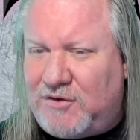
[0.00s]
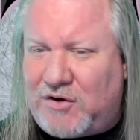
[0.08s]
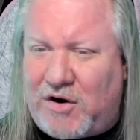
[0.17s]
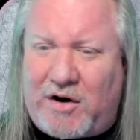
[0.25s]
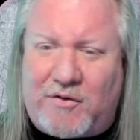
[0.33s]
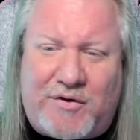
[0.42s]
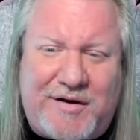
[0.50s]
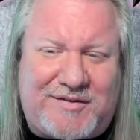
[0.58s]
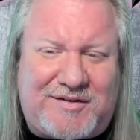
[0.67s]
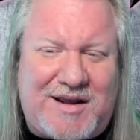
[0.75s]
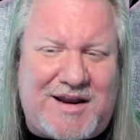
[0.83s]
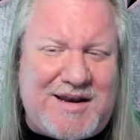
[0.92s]
I don't really
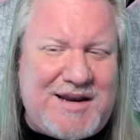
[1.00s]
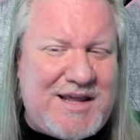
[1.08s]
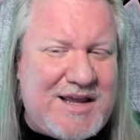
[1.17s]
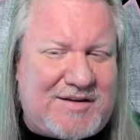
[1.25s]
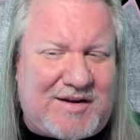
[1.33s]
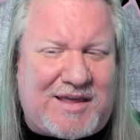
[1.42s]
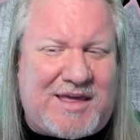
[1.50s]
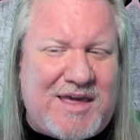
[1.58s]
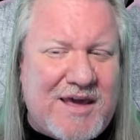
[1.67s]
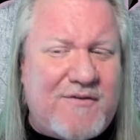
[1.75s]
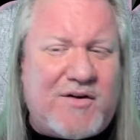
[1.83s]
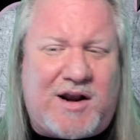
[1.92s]
see a need to
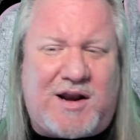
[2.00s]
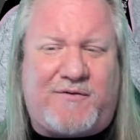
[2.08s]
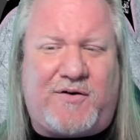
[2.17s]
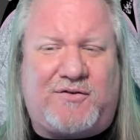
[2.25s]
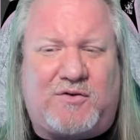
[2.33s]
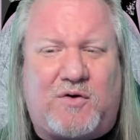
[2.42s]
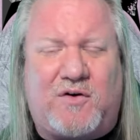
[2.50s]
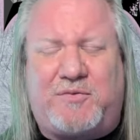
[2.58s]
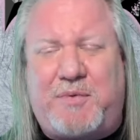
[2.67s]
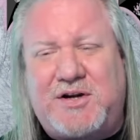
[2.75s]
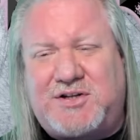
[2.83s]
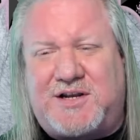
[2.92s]
give it a different score,
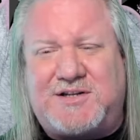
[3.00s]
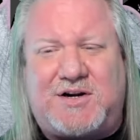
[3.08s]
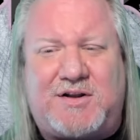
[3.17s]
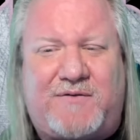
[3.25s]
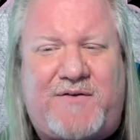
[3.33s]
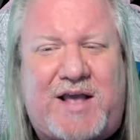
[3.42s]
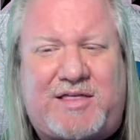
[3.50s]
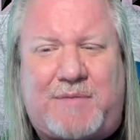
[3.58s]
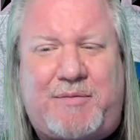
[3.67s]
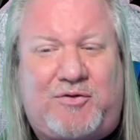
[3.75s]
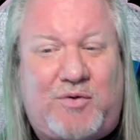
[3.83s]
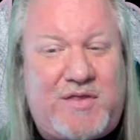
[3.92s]
especially considering the fact
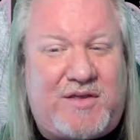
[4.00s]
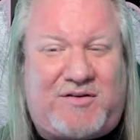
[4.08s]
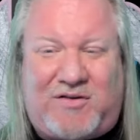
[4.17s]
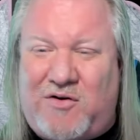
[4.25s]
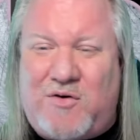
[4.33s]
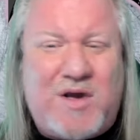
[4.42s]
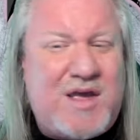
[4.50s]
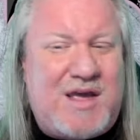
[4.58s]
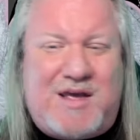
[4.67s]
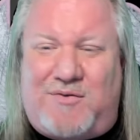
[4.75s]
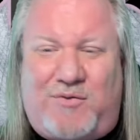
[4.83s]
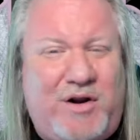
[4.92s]
that between the two,
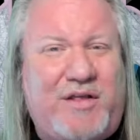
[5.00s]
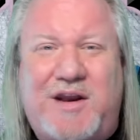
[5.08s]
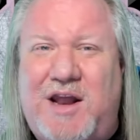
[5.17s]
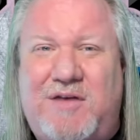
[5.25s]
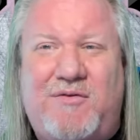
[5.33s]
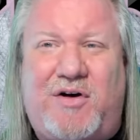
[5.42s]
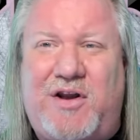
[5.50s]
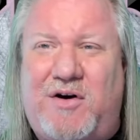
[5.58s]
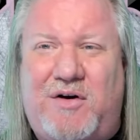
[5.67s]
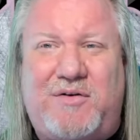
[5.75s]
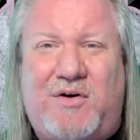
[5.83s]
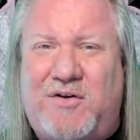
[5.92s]
really didn't really
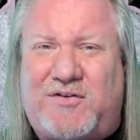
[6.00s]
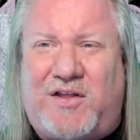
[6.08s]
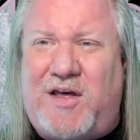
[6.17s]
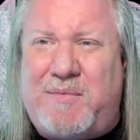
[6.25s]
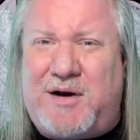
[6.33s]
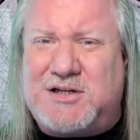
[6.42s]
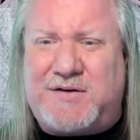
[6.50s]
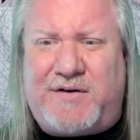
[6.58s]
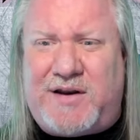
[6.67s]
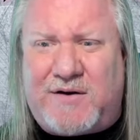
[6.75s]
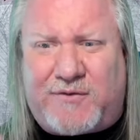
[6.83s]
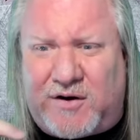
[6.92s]
notice all that much of
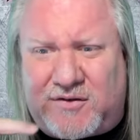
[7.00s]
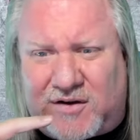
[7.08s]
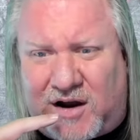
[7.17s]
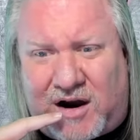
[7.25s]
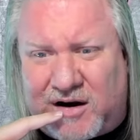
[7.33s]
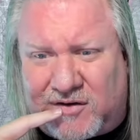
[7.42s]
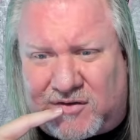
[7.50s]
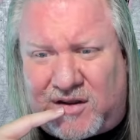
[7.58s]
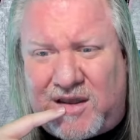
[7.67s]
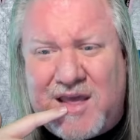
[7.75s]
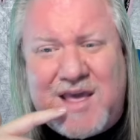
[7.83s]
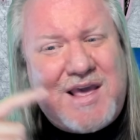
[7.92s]
a difference,
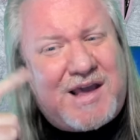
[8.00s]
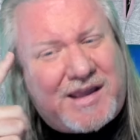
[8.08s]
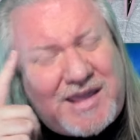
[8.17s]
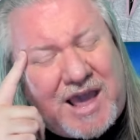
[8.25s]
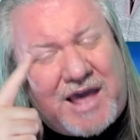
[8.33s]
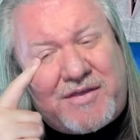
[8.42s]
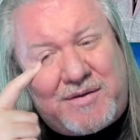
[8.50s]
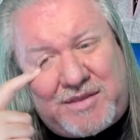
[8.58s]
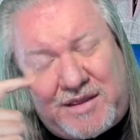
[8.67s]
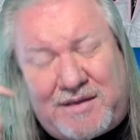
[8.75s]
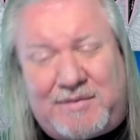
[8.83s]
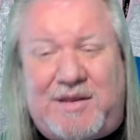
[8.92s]
honestly. Yeah,
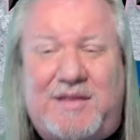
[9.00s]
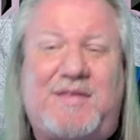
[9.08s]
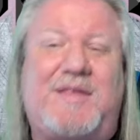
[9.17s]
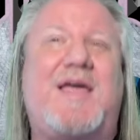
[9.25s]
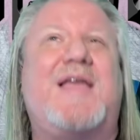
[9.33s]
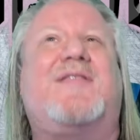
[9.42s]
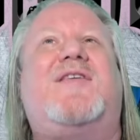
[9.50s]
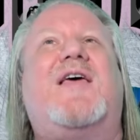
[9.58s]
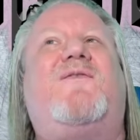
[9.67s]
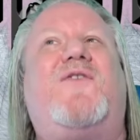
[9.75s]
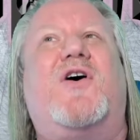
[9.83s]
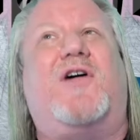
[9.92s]
it
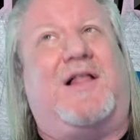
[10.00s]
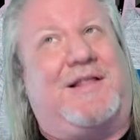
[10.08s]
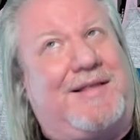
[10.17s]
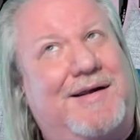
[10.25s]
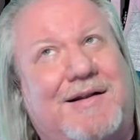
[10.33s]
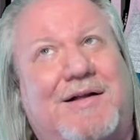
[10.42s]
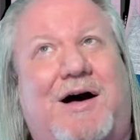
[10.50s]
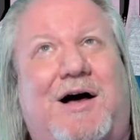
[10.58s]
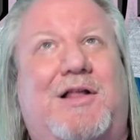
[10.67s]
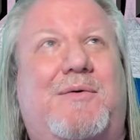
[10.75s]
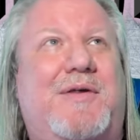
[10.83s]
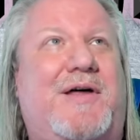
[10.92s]
did feel a little
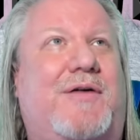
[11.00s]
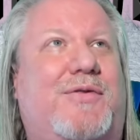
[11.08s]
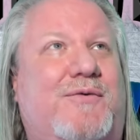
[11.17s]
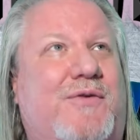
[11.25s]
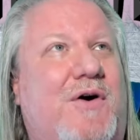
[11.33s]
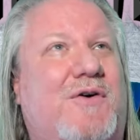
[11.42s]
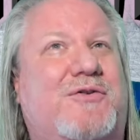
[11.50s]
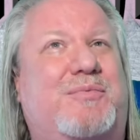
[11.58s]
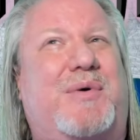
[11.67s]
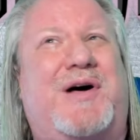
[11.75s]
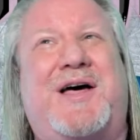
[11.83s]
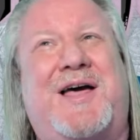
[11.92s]
hollow without the vocals,
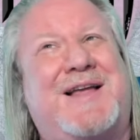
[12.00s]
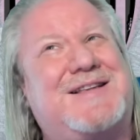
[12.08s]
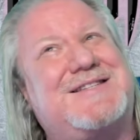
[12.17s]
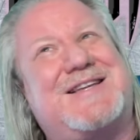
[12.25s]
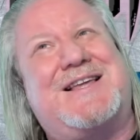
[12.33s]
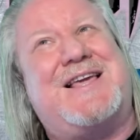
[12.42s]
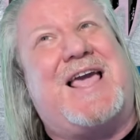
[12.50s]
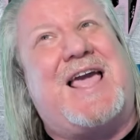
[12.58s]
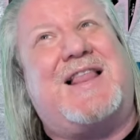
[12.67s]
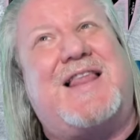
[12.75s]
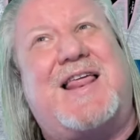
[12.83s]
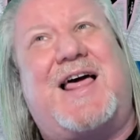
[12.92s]
but
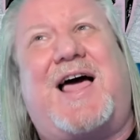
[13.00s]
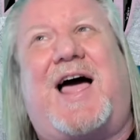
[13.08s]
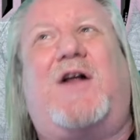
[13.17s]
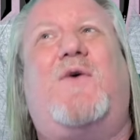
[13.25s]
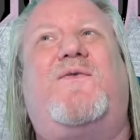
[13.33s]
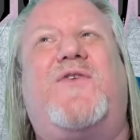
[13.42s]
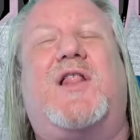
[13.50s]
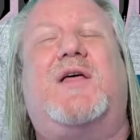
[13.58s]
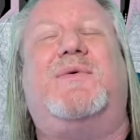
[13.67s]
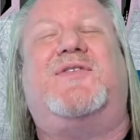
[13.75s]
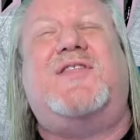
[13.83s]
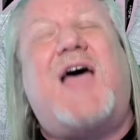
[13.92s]
I don't feel it
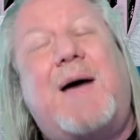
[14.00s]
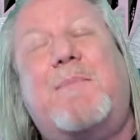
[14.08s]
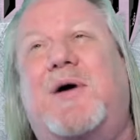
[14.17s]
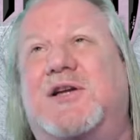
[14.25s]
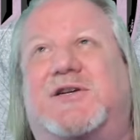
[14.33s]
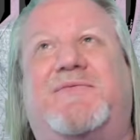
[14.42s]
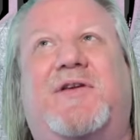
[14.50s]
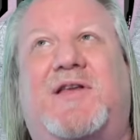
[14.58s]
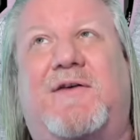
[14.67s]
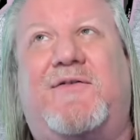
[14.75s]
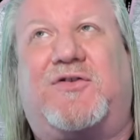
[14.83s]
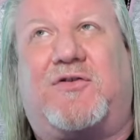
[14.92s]
was that much of a
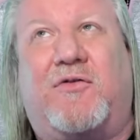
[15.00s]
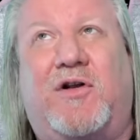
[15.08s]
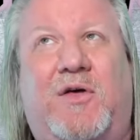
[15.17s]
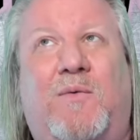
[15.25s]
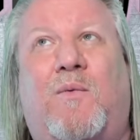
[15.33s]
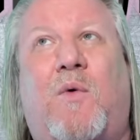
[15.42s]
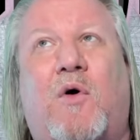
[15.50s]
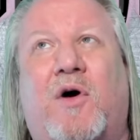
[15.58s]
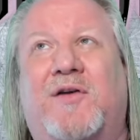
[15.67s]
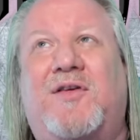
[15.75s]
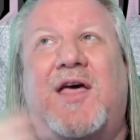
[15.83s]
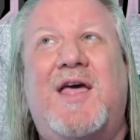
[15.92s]
difference to really
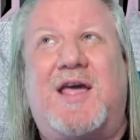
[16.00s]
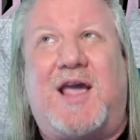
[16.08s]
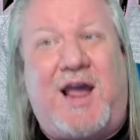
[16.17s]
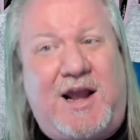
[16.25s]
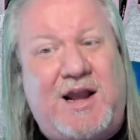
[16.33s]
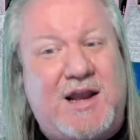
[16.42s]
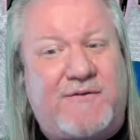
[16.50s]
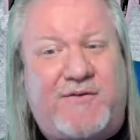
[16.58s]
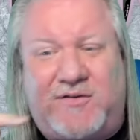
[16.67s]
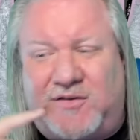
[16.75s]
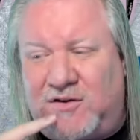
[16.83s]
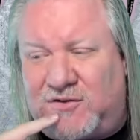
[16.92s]
warrant any
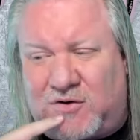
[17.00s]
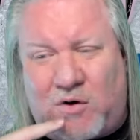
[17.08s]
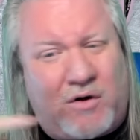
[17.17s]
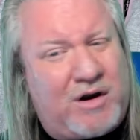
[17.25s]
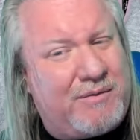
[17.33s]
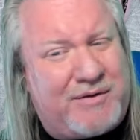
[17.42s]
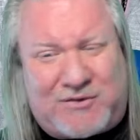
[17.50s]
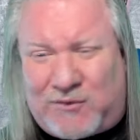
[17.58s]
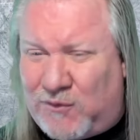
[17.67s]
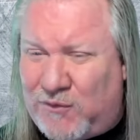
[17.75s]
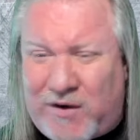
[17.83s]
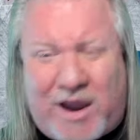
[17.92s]
difference in the score. It was
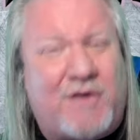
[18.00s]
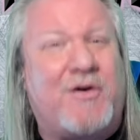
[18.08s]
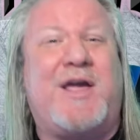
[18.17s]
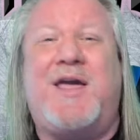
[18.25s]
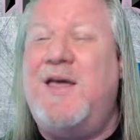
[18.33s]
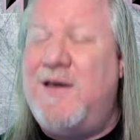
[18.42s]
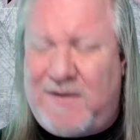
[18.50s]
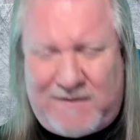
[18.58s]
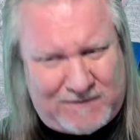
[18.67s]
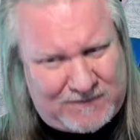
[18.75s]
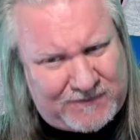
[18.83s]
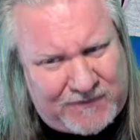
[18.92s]
very,
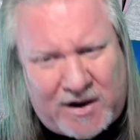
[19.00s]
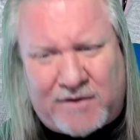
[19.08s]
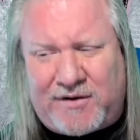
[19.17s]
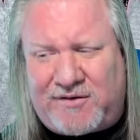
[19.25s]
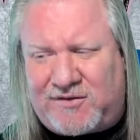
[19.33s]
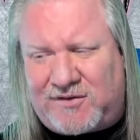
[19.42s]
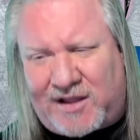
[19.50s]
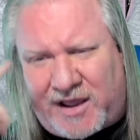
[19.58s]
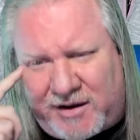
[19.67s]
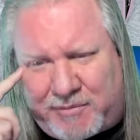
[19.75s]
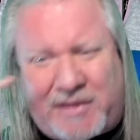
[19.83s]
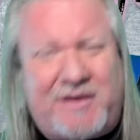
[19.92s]
very
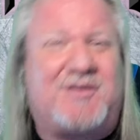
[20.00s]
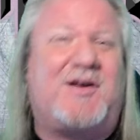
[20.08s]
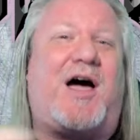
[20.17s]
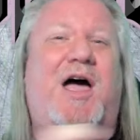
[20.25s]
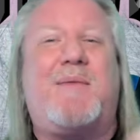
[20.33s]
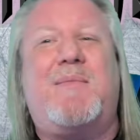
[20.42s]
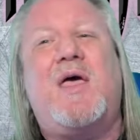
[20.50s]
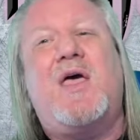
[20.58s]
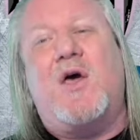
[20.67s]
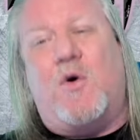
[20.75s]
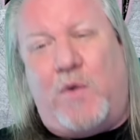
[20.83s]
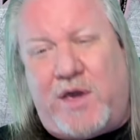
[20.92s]
slight. By the time
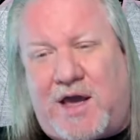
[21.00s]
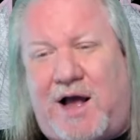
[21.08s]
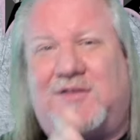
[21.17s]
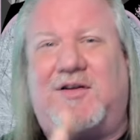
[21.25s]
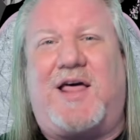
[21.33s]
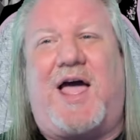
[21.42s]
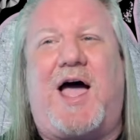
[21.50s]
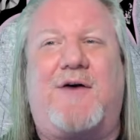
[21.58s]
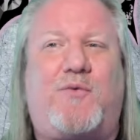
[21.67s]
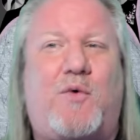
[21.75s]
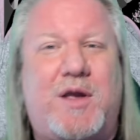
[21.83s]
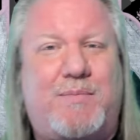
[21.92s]
we got to the
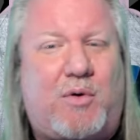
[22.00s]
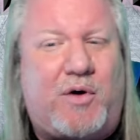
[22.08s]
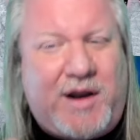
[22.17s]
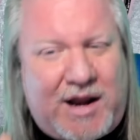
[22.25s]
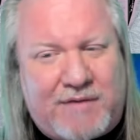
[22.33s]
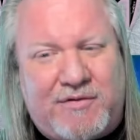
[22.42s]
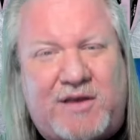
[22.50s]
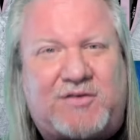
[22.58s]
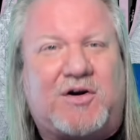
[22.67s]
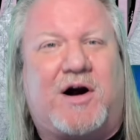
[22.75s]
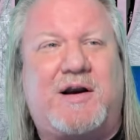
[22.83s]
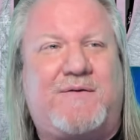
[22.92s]
halfway point and everything
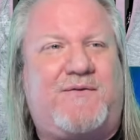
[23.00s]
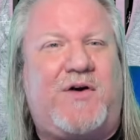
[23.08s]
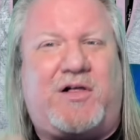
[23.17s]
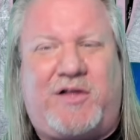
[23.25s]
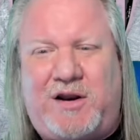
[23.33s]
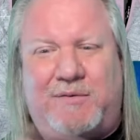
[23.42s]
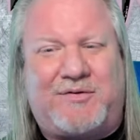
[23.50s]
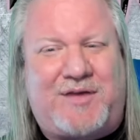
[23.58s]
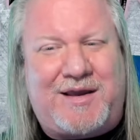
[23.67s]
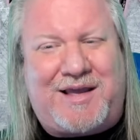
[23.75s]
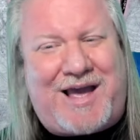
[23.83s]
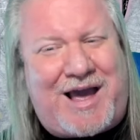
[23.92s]
started to fill in, it was
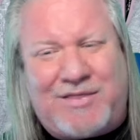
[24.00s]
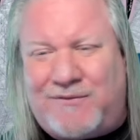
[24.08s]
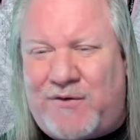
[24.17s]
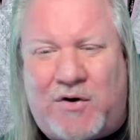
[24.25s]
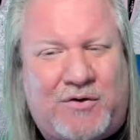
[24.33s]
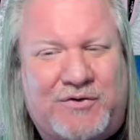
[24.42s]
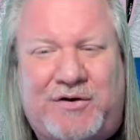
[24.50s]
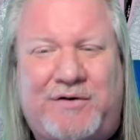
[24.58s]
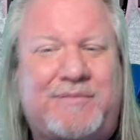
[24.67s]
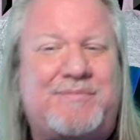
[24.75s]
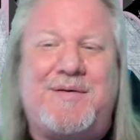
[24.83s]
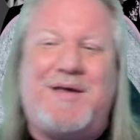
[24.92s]
like, the vocals
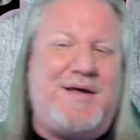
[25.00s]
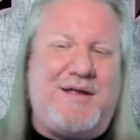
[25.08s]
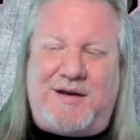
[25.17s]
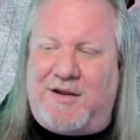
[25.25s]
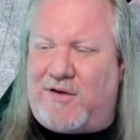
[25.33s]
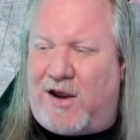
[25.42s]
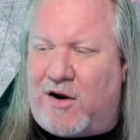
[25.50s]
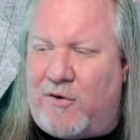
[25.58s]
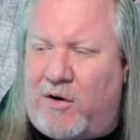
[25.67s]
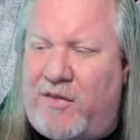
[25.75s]
are neither here nor